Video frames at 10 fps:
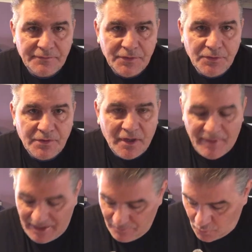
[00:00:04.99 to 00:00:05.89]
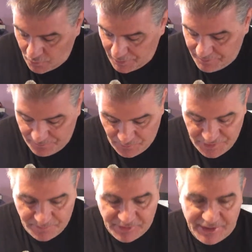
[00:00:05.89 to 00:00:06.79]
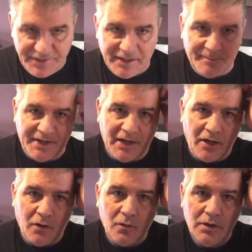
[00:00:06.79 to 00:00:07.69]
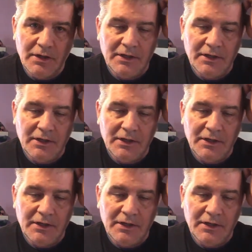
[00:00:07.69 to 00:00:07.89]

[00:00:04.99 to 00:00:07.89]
you do come on board, would you please let me know